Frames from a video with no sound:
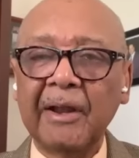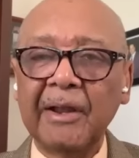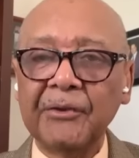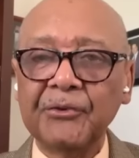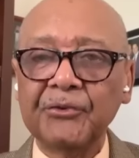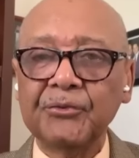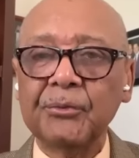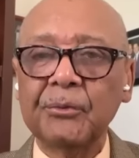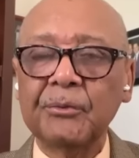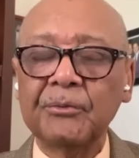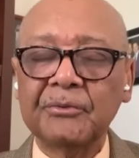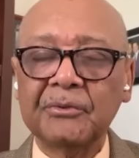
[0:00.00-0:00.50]

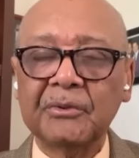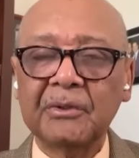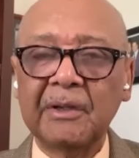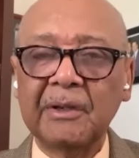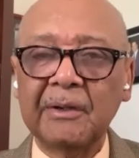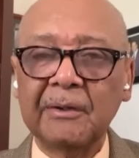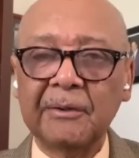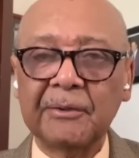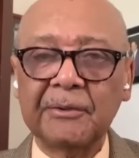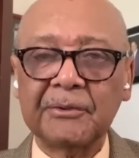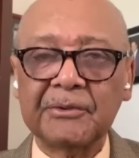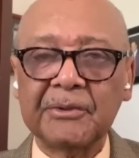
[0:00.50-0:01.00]
grassroots
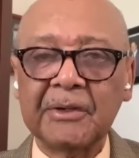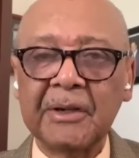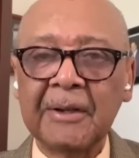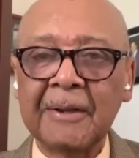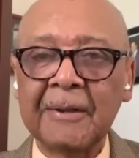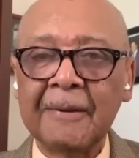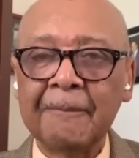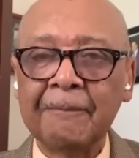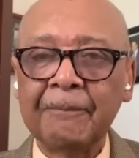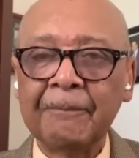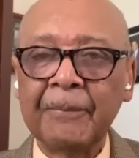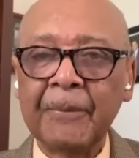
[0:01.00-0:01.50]
leaders
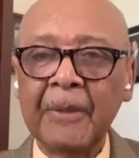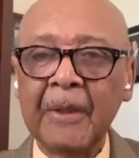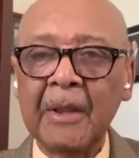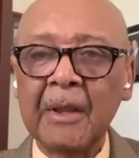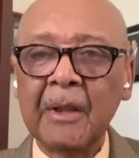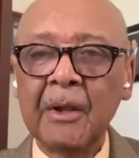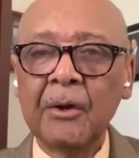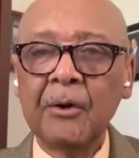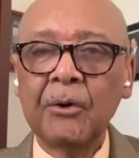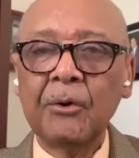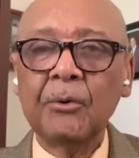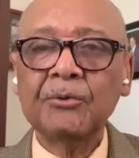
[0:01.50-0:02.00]

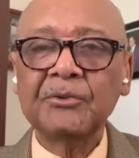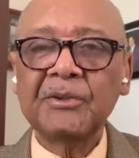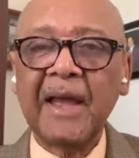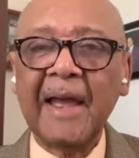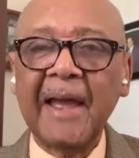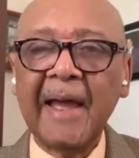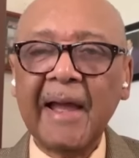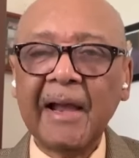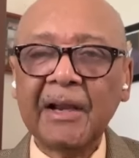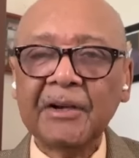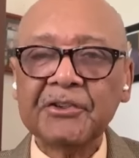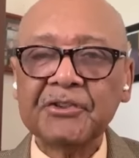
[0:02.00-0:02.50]
whose
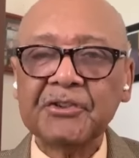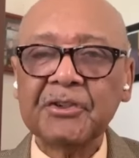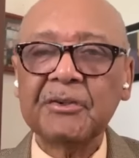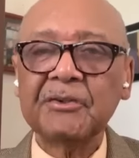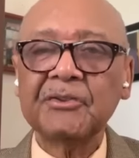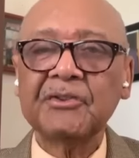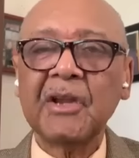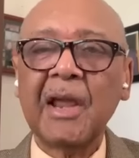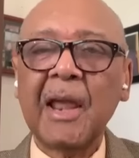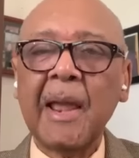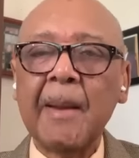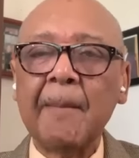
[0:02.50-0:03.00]

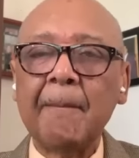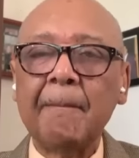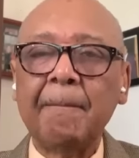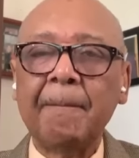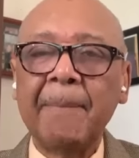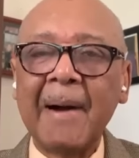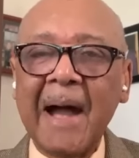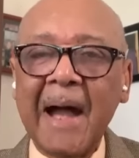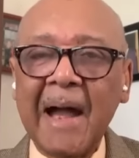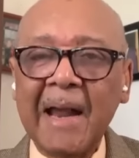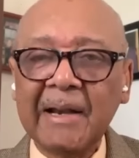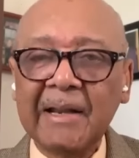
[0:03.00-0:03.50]
actions
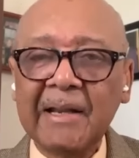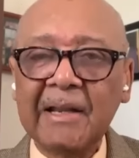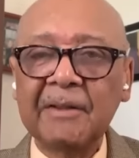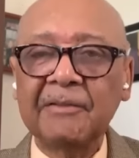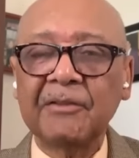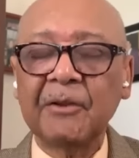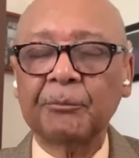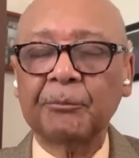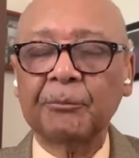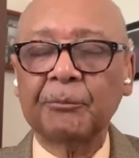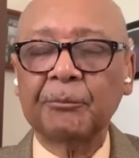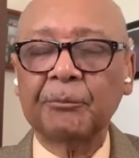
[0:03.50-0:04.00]

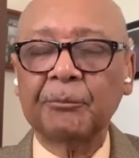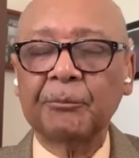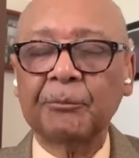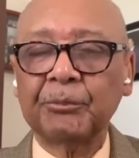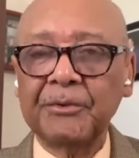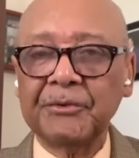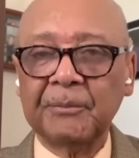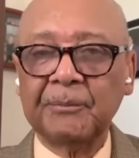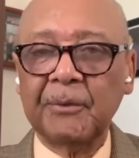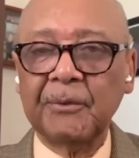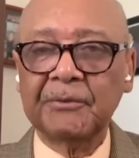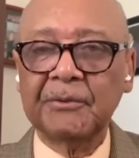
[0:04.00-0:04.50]
embody the
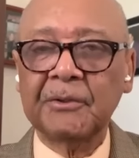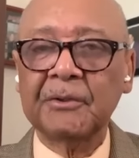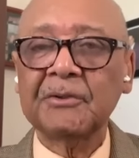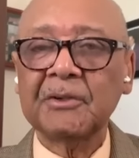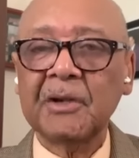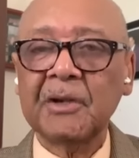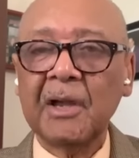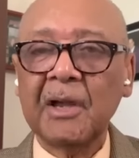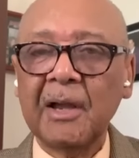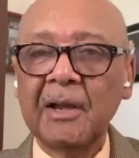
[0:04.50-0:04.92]
principles.